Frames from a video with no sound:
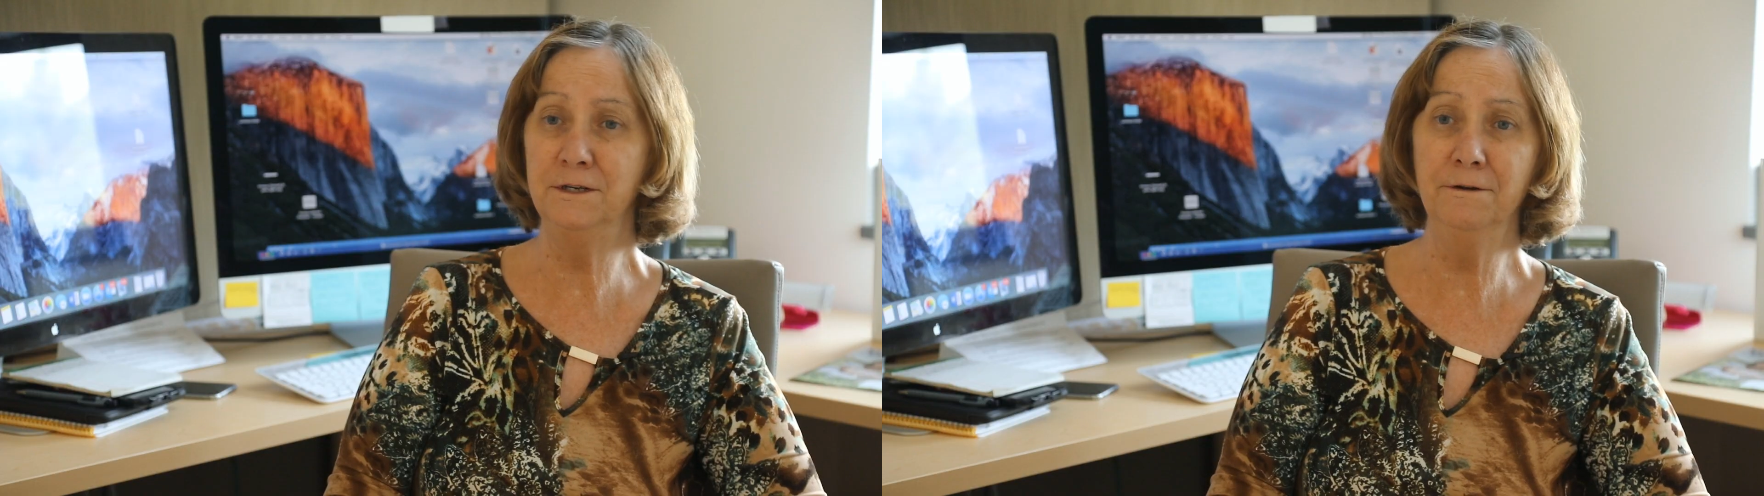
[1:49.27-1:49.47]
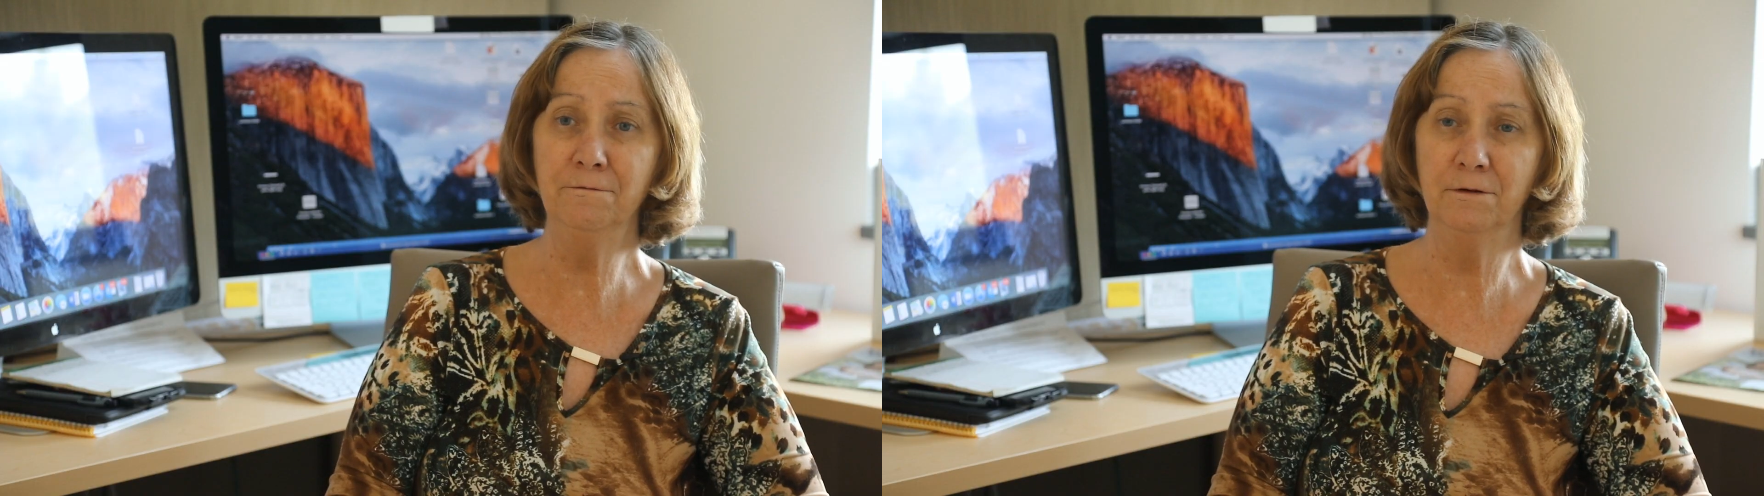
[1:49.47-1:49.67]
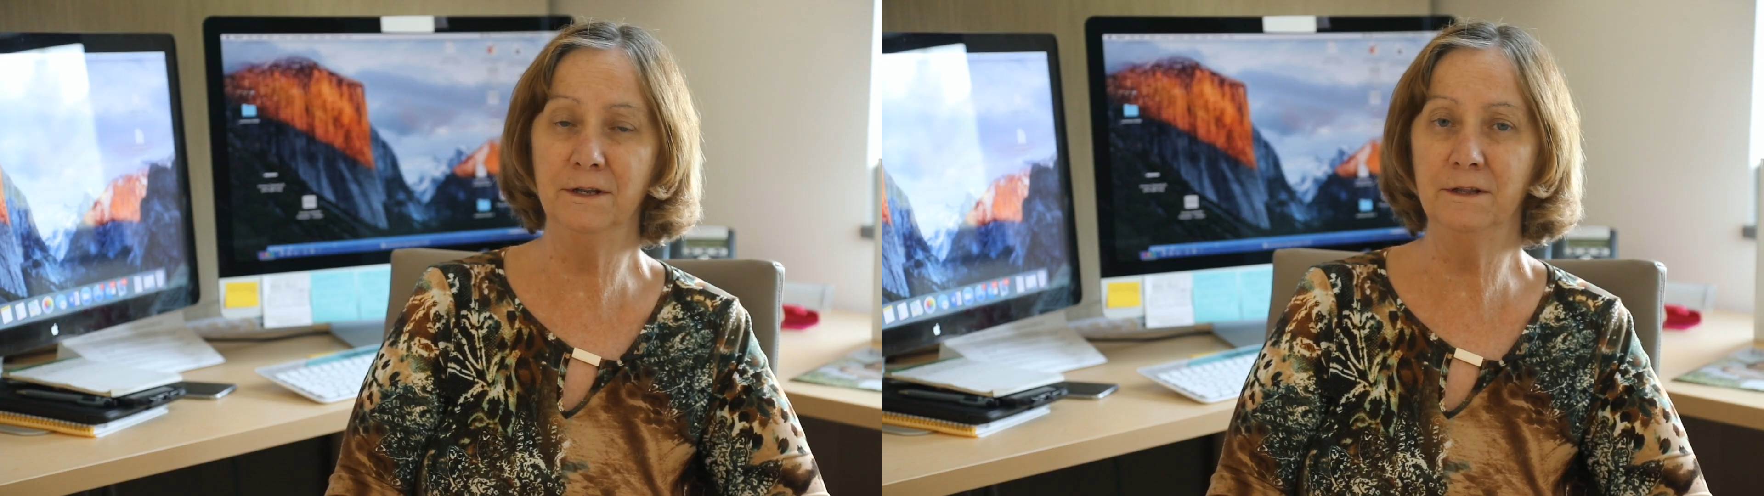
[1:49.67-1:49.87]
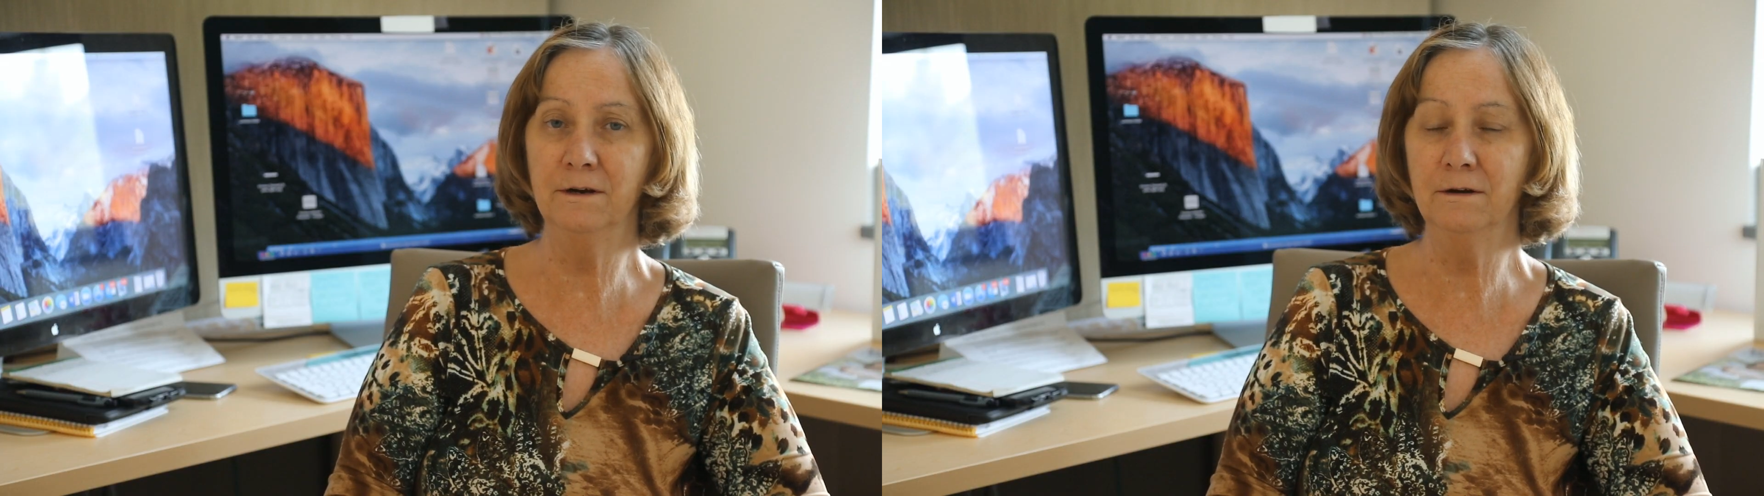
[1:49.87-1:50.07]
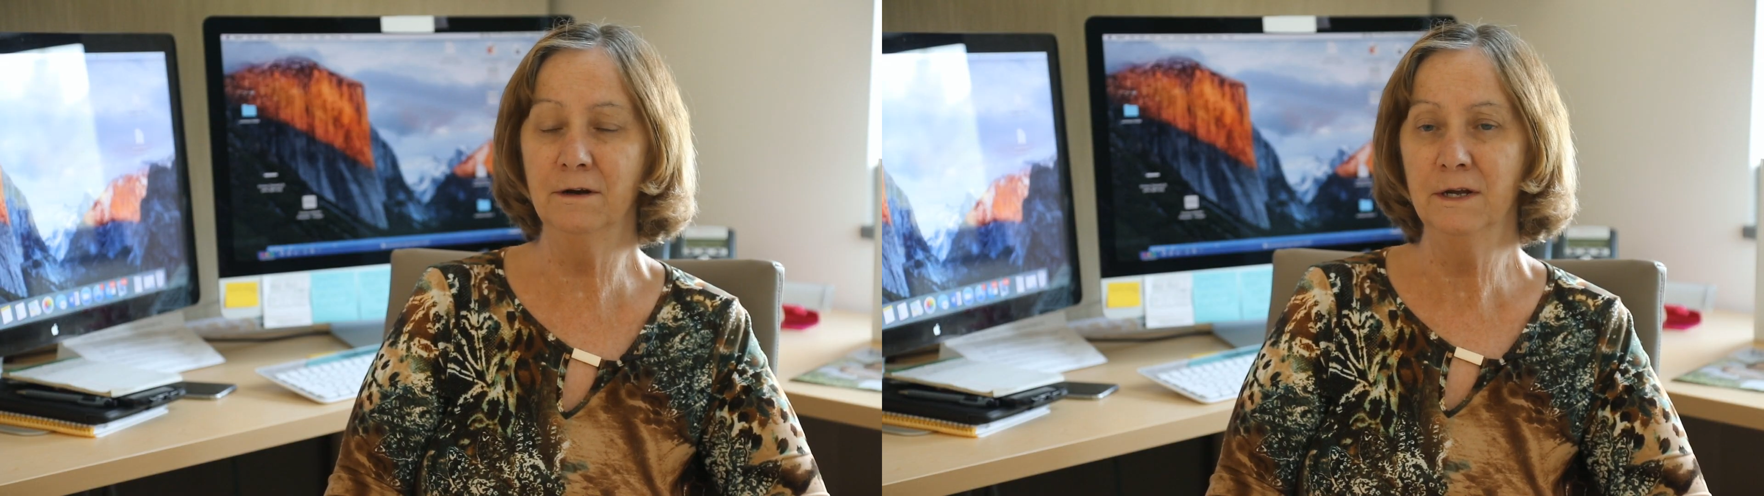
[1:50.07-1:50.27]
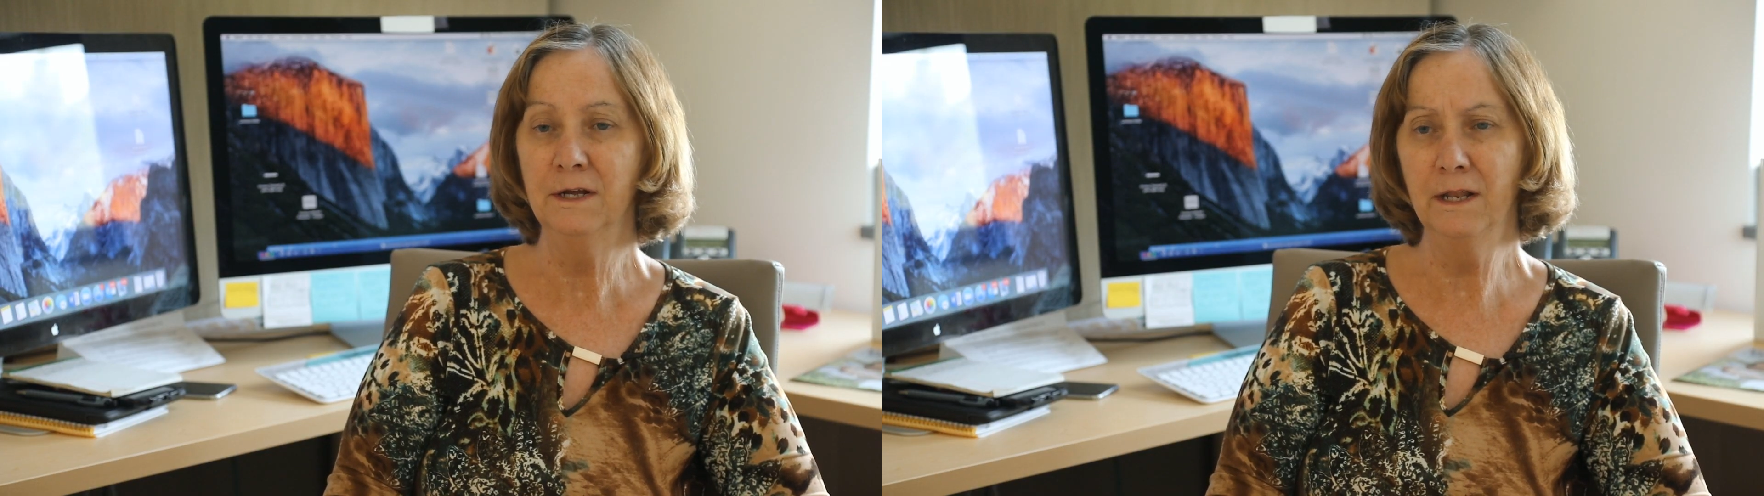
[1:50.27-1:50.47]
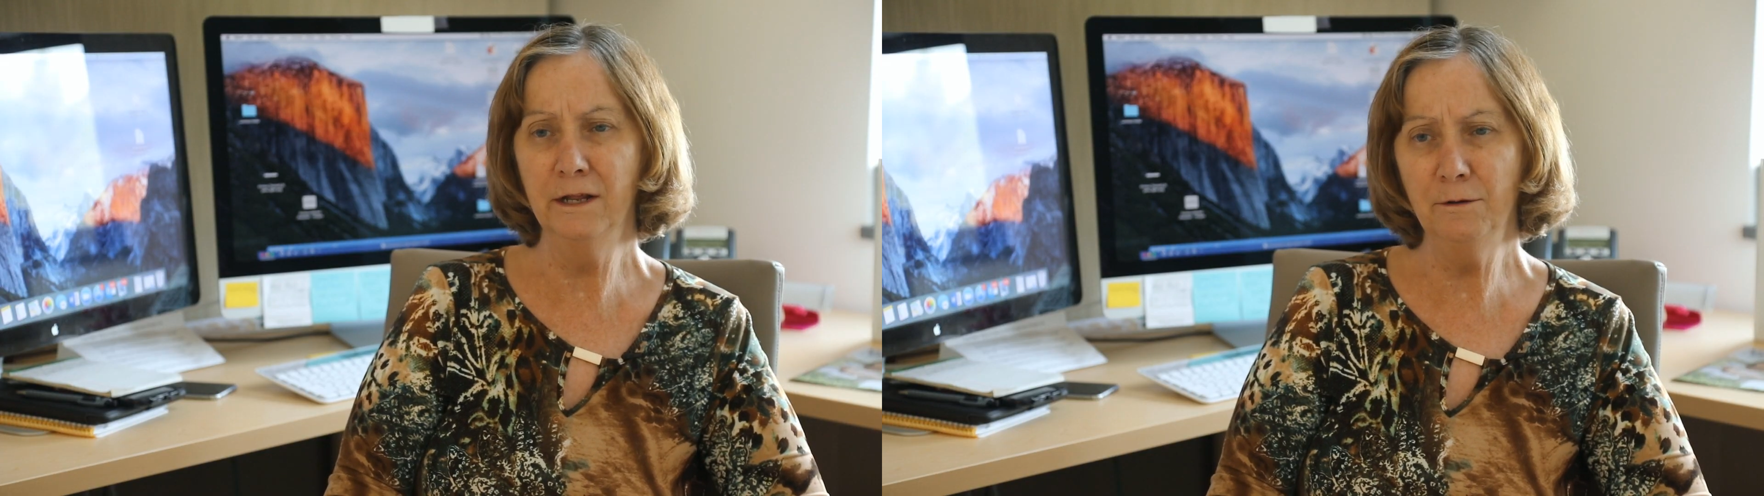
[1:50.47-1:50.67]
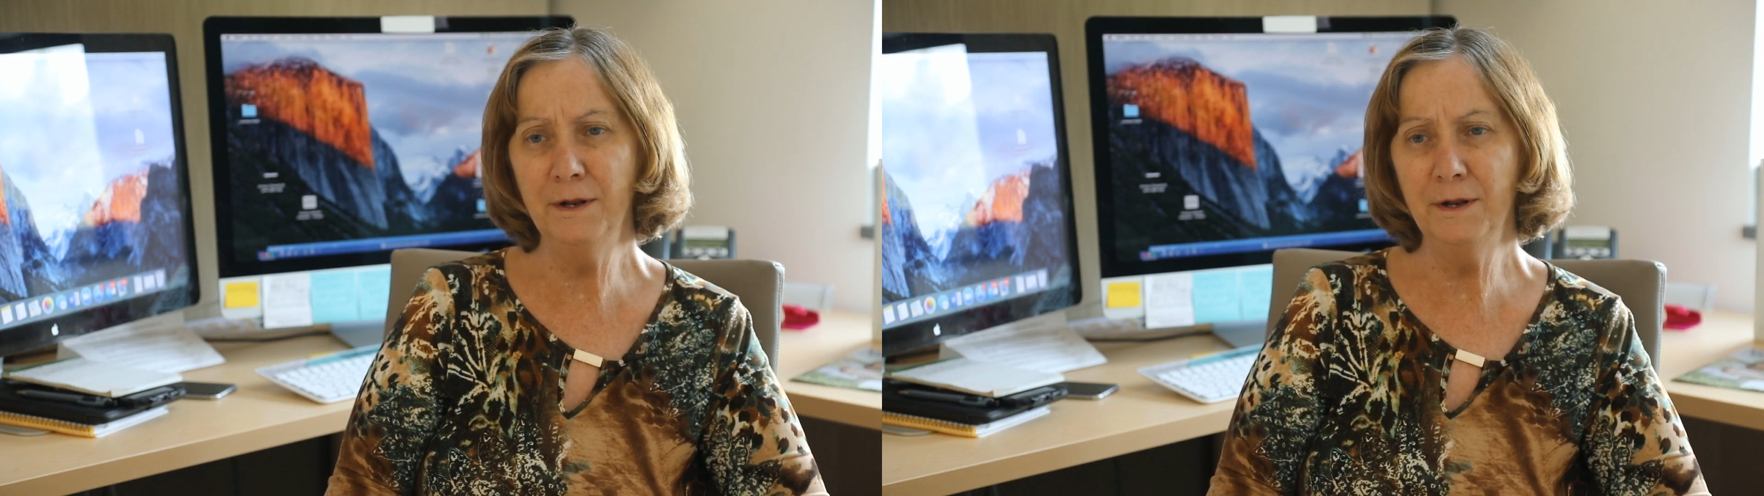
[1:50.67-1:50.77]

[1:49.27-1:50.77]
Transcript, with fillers: different. They're a little